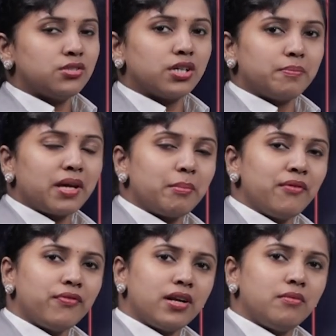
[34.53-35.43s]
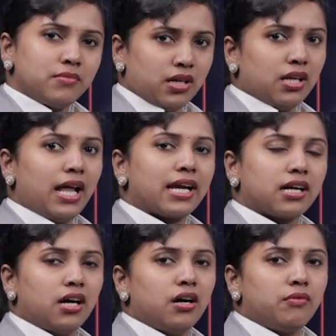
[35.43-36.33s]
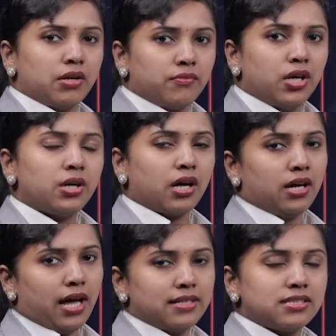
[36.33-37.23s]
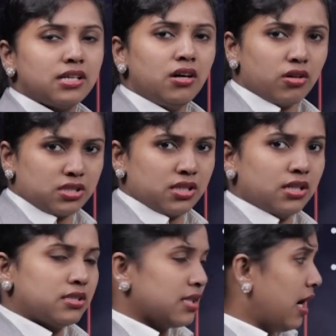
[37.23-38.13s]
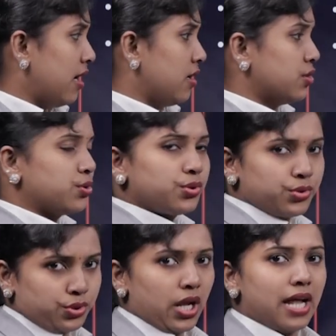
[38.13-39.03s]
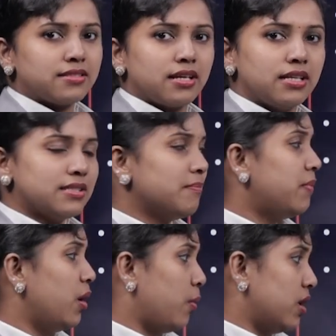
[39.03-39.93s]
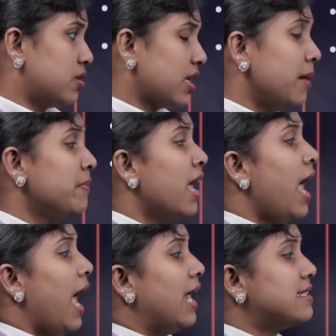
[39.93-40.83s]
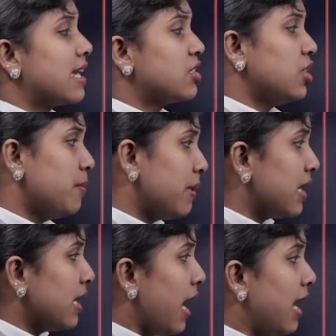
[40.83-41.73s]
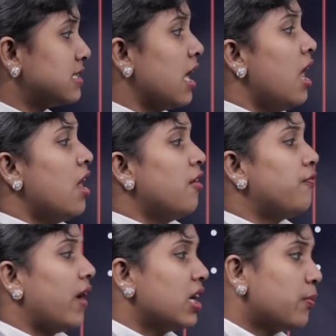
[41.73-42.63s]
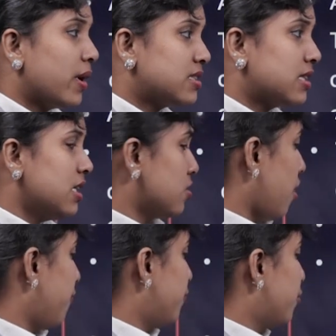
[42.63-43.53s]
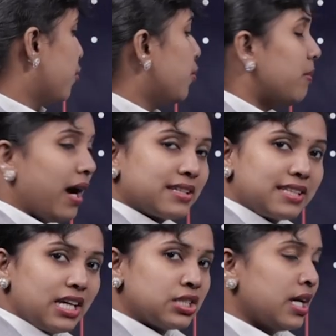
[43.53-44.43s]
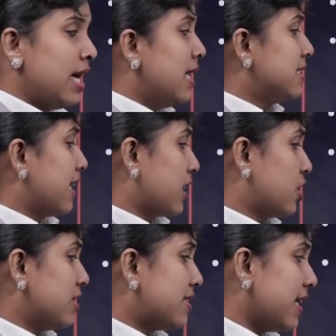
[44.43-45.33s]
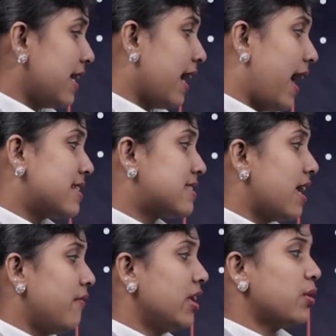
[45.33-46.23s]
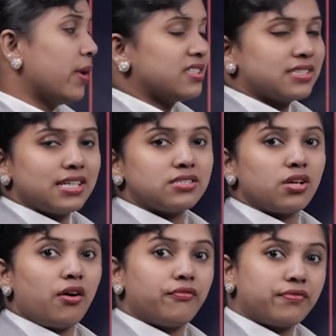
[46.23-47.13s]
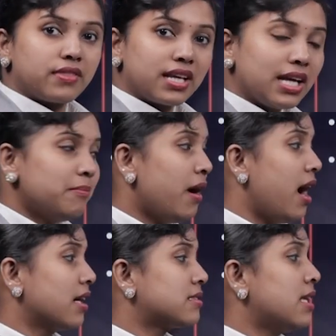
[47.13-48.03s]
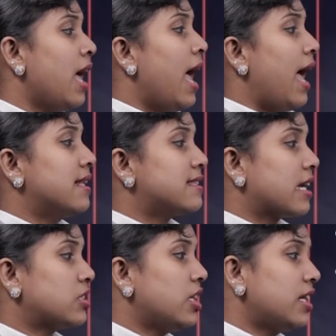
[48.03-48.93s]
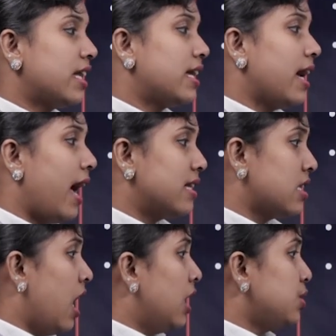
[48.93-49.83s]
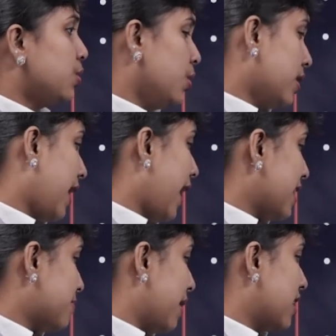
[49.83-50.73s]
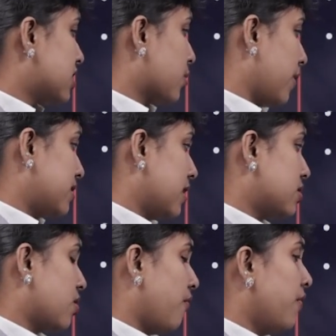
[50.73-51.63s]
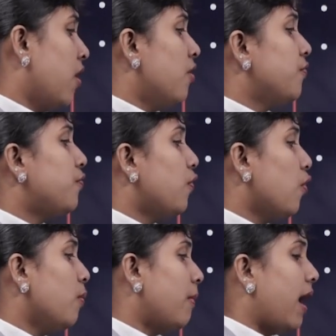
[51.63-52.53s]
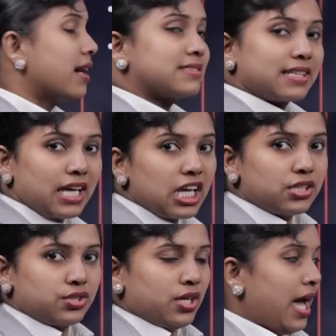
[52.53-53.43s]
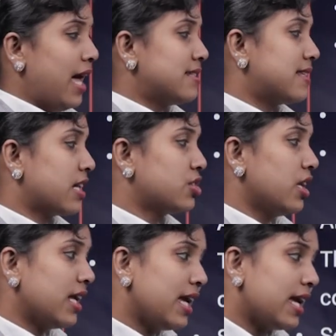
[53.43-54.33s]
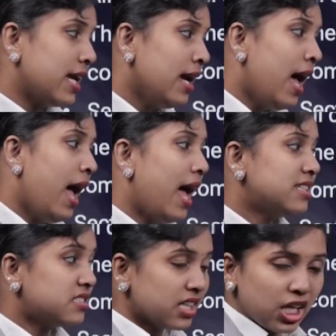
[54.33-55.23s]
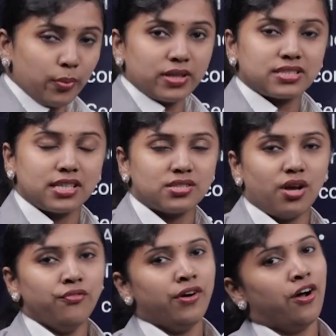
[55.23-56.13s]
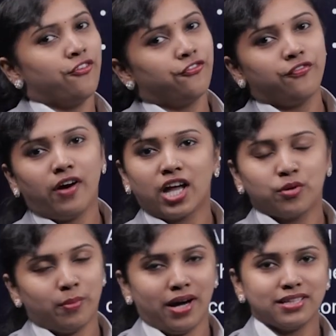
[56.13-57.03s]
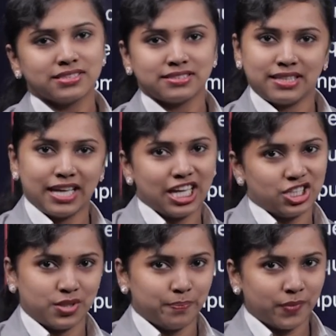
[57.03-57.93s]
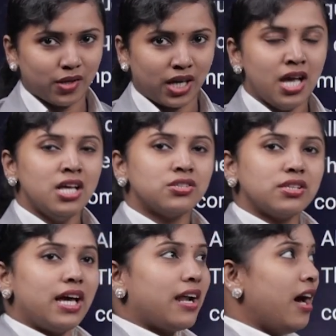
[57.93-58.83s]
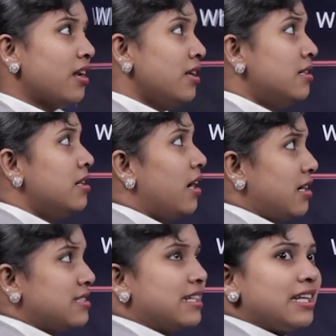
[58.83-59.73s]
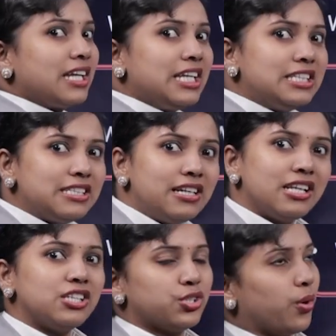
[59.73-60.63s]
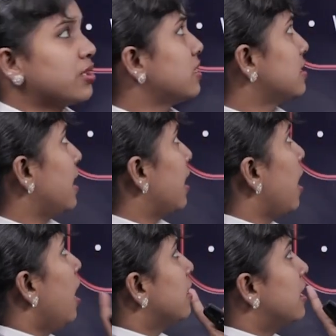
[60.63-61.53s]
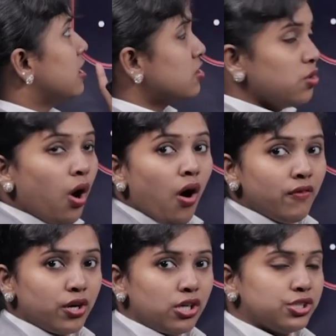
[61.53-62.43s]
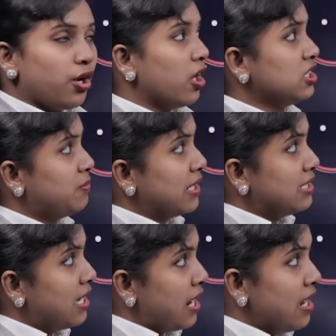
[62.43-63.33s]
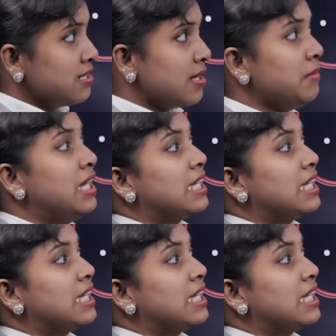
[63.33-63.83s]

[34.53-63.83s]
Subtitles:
So it may be from one word answer or you should answer in a simple words, okay? And section B has 5 questions of 2 marks each. Section C has 7 questions of 3 marks and section D has 2 case-based questions of 4 marks each and section E has 3 questions of 5 marks each. Okay, so there are certain internal choices there. There is no overall choice, but there are some